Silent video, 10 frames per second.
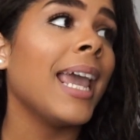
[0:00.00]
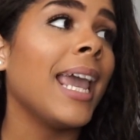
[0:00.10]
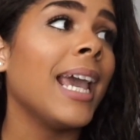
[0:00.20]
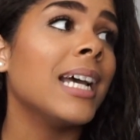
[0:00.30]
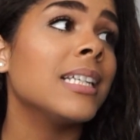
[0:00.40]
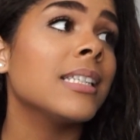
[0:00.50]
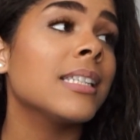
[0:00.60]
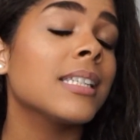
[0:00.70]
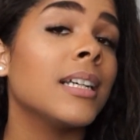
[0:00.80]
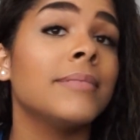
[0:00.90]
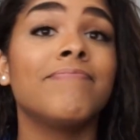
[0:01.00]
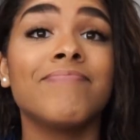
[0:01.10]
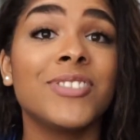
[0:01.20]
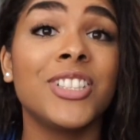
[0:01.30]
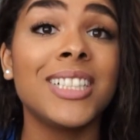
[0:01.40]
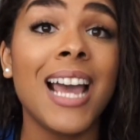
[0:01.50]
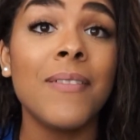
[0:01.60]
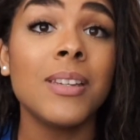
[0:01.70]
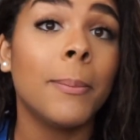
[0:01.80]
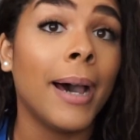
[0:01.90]
and you're gonna
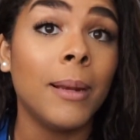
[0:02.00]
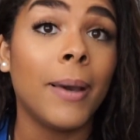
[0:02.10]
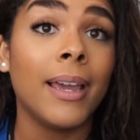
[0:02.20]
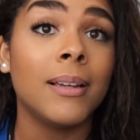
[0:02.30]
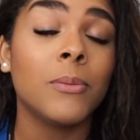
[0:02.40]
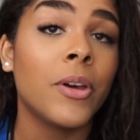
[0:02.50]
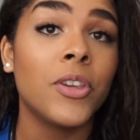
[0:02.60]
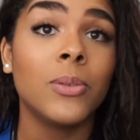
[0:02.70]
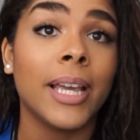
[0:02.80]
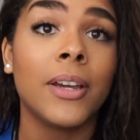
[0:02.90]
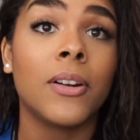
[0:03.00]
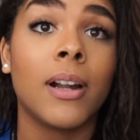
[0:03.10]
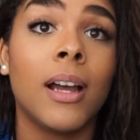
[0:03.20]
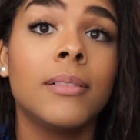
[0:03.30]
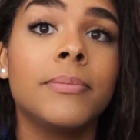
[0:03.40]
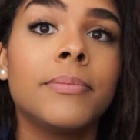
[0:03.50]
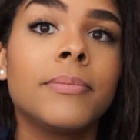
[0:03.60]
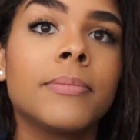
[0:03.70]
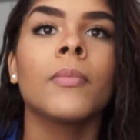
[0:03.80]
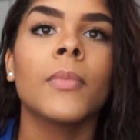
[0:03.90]
have to abide by it whether you like it or not.
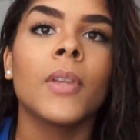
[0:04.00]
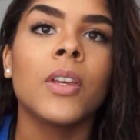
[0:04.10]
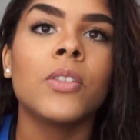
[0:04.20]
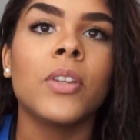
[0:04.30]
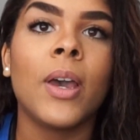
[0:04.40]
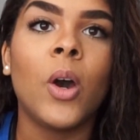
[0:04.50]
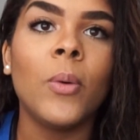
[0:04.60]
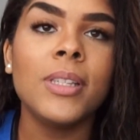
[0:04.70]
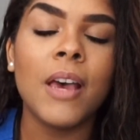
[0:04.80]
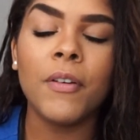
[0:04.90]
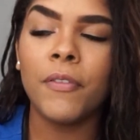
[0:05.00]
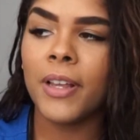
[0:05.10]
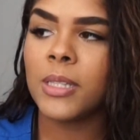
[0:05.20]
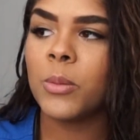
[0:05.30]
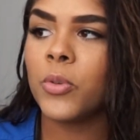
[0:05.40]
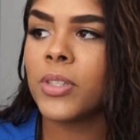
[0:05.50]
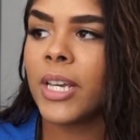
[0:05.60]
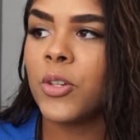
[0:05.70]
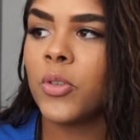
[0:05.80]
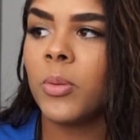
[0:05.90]
So yeah, always have a flexible
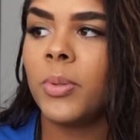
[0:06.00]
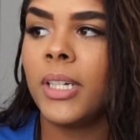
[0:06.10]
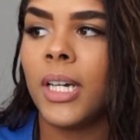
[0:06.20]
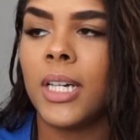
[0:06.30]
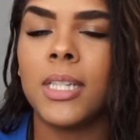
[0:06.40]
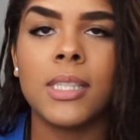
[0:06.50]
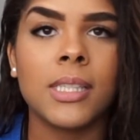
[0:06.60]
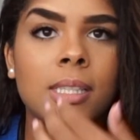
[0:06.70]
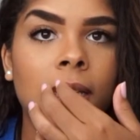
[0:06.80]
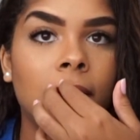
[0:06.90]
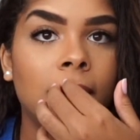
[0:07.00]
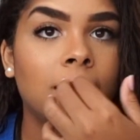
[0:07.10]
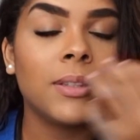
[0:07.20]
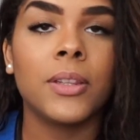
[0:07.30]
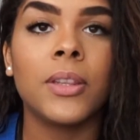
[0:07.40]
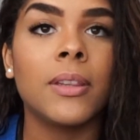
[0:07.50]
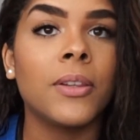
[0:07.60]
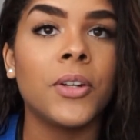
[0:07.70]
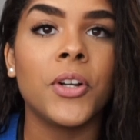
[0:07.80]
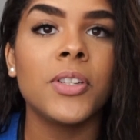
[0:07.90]
schedule because
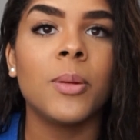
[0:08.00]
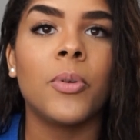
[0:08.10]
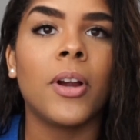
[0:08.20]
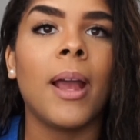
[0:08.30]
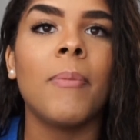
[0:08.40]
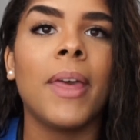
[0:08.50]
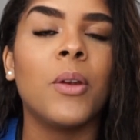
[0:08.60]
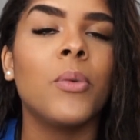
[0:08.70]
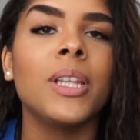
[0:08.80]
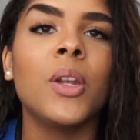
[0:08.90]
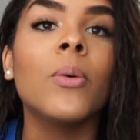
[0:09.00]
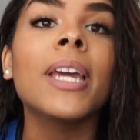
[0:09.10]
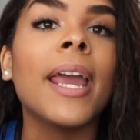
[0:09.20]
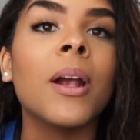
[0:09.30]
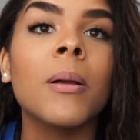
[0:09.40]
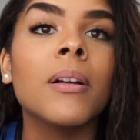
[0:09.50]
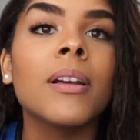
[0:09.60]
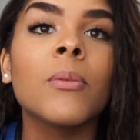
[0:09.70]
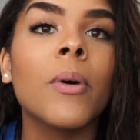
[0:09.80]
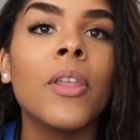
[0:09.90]
The nursing program, they really don't care
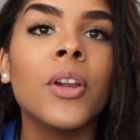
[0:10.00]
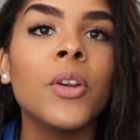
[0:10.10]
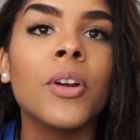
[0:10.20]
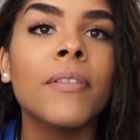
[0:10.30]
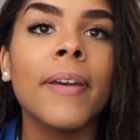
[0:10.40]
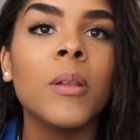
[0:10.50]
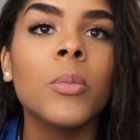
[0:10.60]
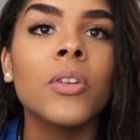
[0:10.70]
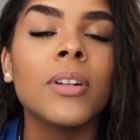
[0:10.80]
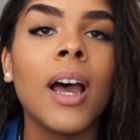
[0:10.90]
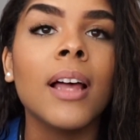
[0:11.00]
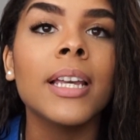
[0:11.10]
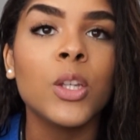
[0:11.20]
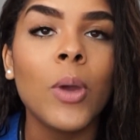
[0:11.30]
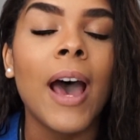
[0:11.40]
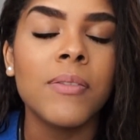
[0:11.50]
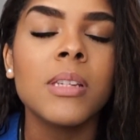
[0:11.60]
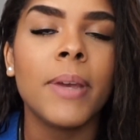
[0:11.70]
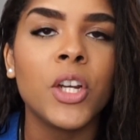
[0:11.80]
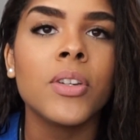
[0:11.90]
whether you're available or not. Like, you have
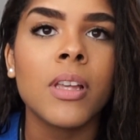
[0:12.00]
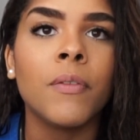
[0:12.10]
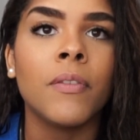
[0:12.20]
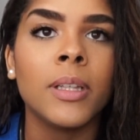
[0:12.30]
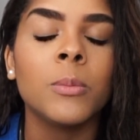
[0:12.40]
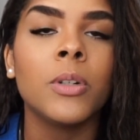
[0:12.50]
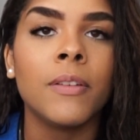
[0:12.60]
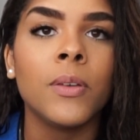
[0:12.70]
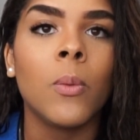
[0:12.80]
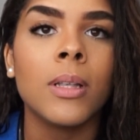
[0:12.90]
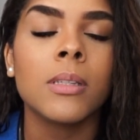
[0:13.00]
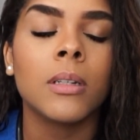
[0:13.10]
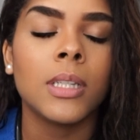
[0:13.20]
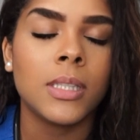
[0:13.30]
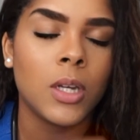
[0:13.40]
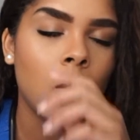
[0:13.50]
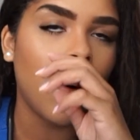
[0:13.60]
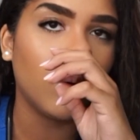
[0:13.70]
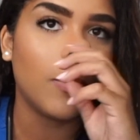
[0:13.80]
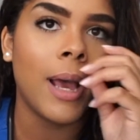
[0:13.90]
to make yourself available if you want to continue
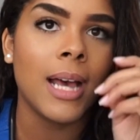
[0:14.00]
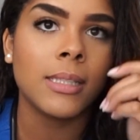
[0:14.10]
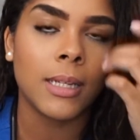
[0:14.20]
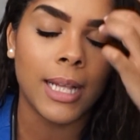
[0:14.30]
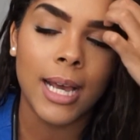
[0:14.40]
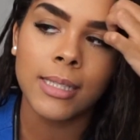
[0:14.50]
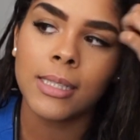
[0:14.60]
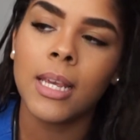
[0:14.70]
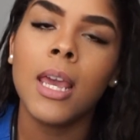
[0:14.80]
on or pass the class.